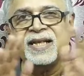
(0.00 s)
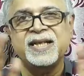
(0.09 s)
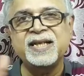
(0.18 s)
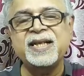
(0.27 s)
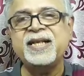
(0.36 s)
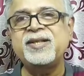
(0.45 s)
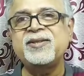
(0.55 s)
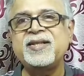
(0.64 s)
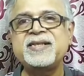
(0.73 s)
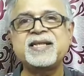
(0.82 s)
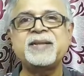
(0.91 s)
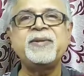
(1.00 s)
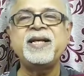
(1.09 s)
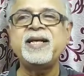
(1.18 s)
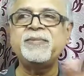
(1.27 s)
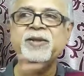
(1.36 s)
clearly to
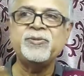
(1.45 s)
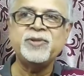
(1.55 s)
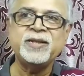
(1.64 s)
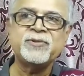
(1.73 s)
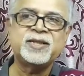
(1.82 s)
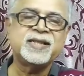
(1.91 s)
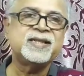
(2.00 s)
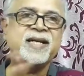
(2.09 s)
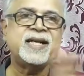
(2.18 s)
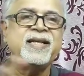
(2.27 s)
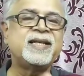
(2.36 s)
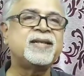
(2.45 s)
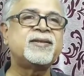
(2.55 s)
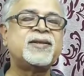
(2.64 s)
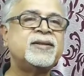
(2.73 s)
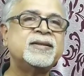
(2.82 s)
discriminate between what is right
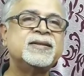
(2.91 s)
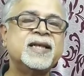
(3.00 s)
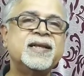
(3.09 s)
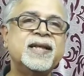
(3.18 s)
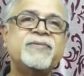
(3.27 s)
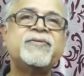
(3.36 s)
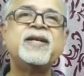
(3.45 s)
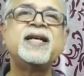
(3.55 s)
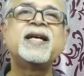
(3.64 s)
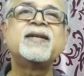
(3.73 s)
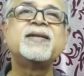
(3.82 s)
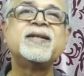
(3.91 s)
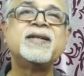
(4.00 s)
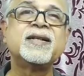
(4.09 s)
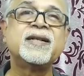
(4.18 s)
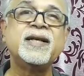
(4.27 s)
and wrong, if
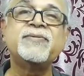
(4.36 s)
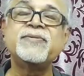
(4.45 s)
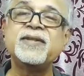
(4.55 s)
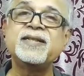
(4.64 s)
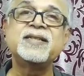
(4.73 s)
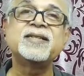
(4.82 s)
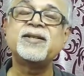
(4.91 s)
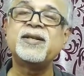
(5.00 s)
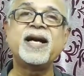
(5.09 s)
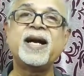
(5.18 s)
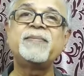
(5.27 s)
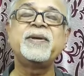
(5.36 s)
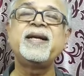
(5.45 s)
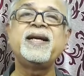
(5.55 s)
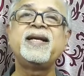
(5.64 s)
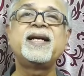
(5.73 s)
this is all
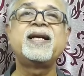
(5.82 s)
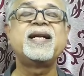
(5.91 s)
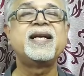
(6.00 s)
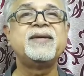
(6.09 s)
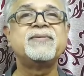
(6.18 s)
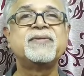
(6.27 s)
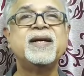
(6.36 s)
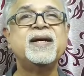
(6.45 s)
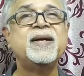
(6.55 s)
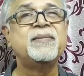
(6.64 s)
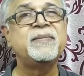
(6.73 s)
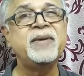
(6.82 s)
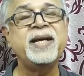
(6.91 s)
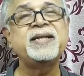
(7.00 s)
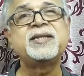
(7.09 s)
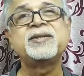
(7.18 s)
happening in our life,
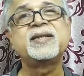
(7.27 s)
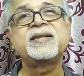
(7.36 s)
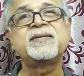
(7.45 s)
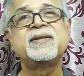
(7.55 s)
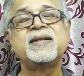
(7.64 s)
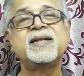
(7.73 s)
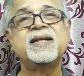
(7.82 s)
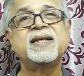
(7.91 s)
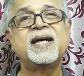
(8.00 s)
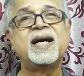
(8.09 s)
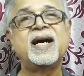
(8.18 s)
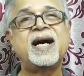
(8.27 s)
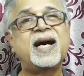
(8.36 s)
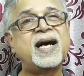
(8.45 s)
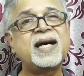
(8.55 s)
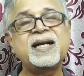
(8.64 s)
make sure
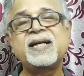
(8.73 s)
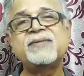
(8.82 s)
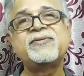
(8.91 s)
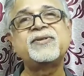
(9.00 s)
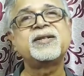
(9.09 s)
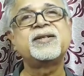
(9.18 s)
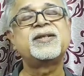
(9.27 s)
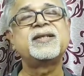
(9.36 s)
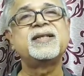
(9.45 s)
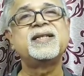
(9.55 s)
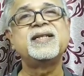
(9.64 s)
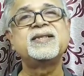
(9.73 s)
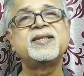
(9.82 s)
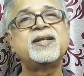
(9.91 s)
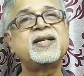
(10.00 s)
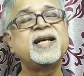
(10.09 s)
our love for God is
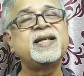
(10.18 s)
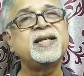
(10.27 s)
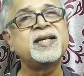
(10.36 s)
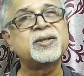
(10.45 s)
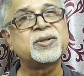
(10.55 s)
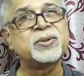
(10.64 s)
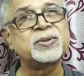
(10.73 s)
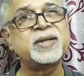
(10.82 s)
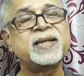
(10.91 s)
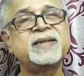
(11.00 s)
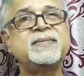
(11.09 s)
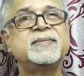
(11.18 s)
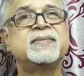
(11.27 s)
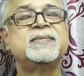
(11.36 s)
not getting colder,